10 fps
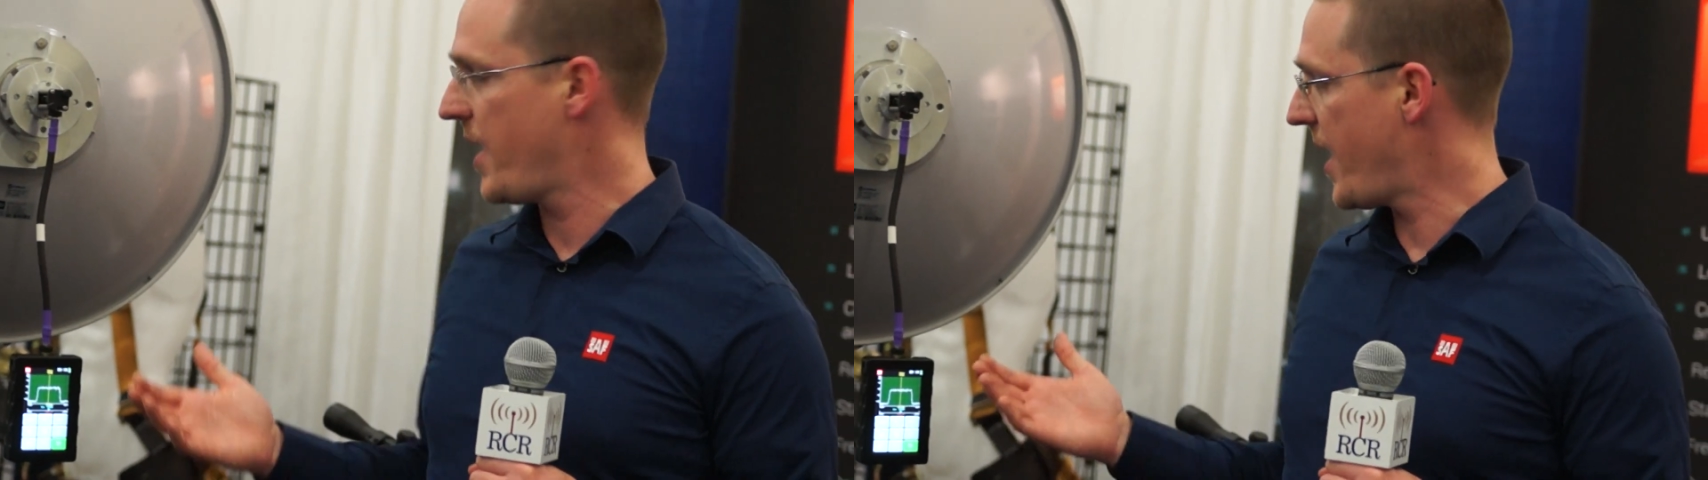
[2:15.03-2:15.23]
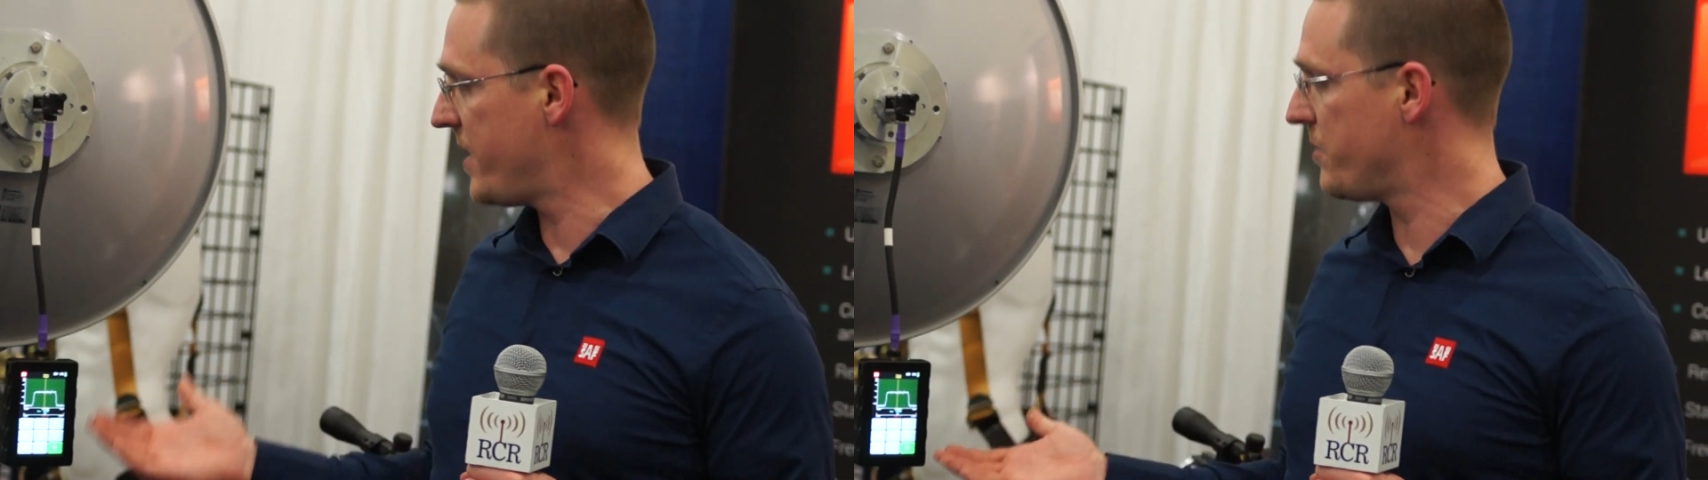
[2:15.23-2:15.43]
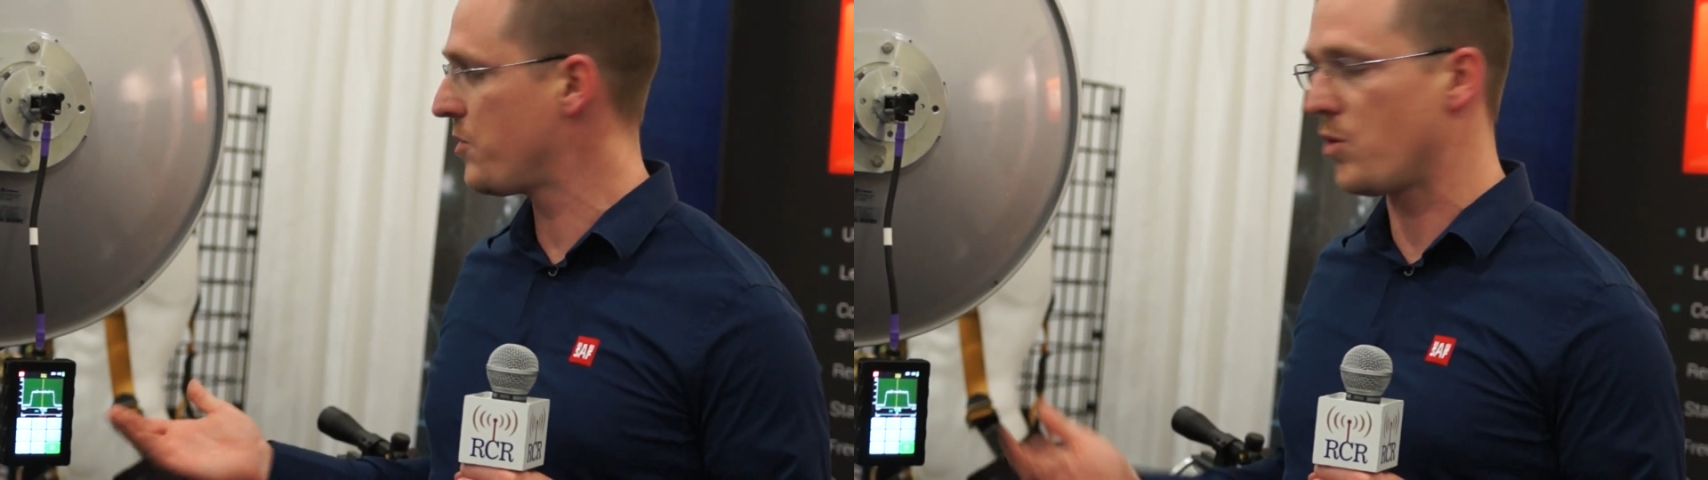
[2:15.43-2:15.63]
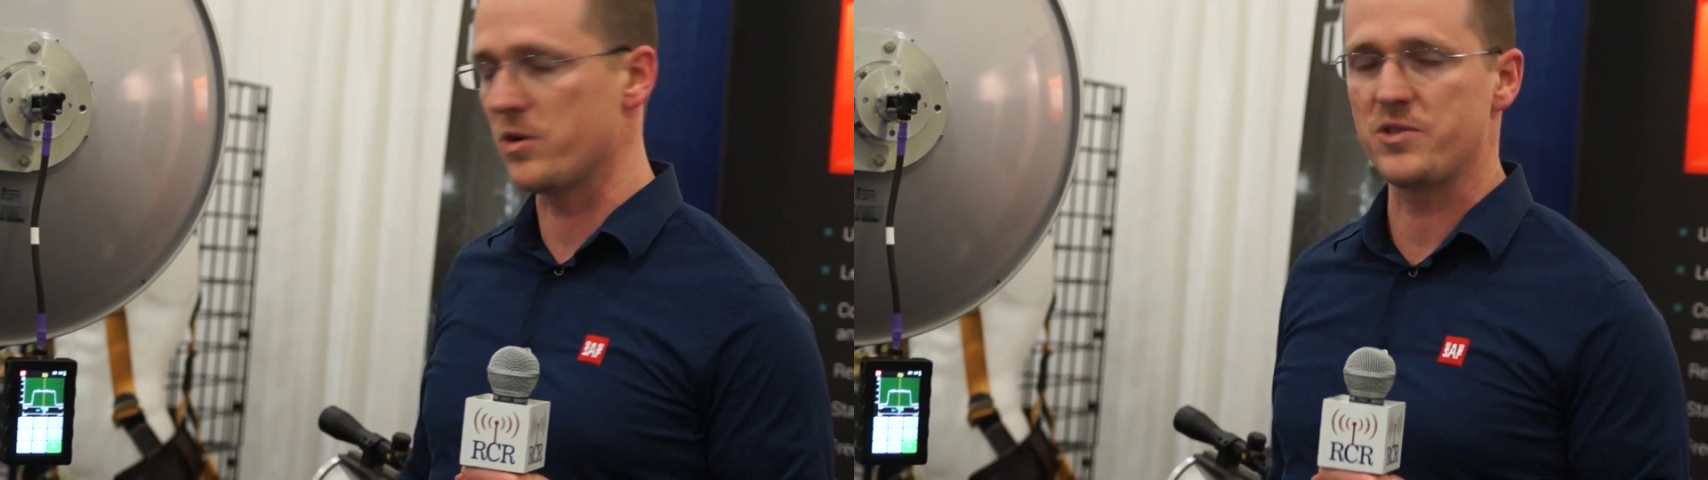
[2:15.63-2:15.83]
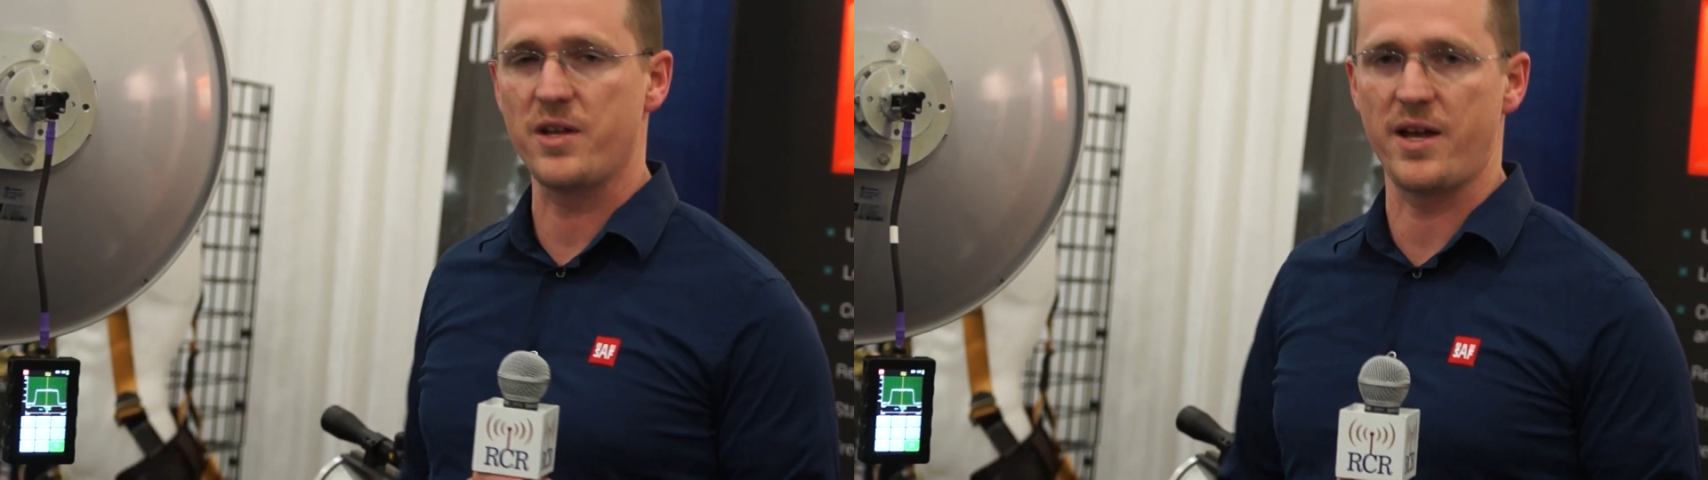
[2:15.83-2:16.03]
and of
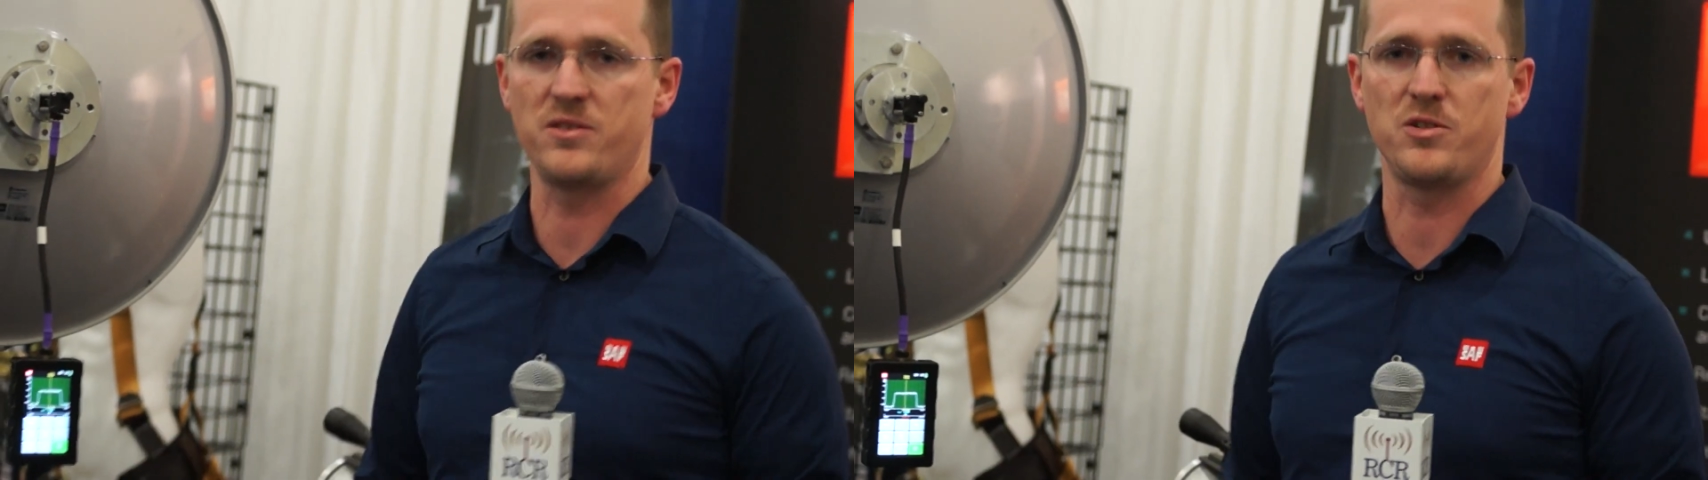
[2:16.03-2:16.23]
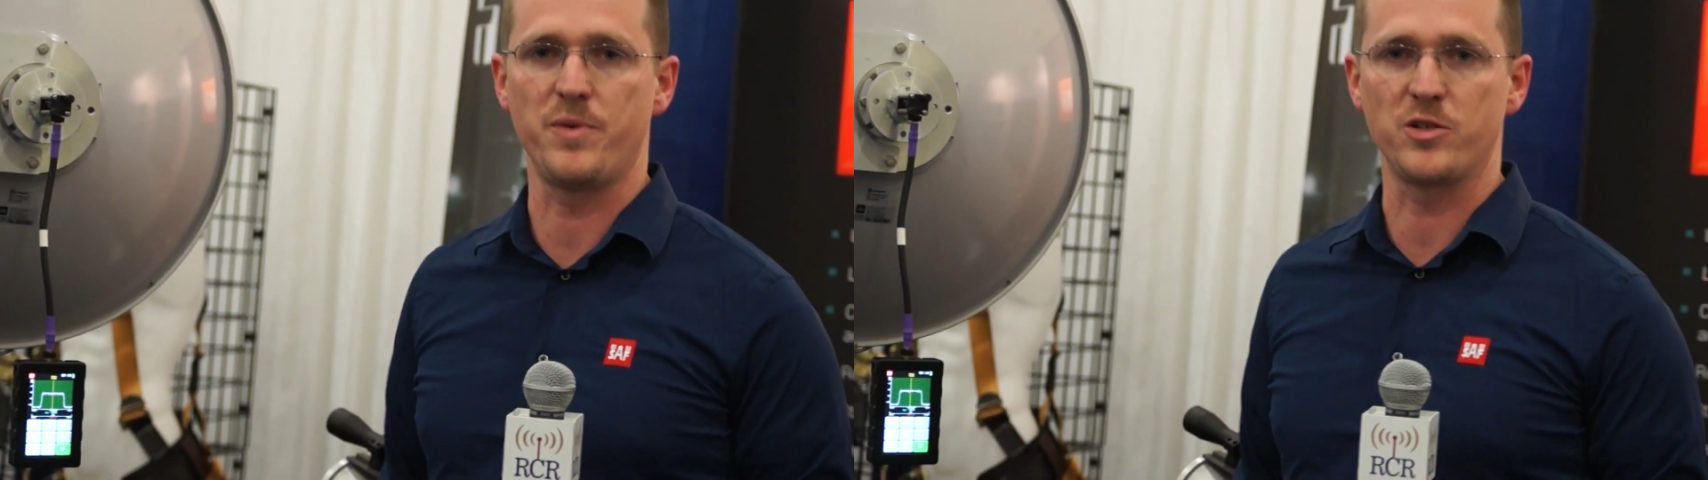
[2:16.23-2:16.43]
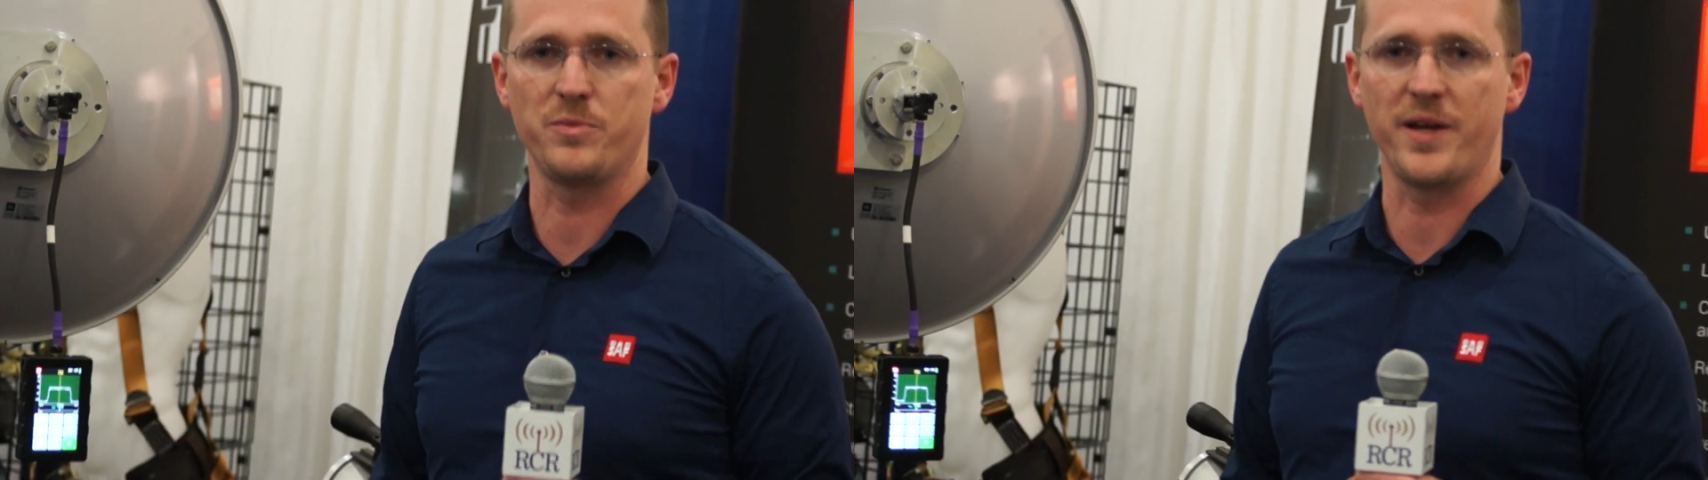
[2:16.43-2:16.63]
course, as a spectrum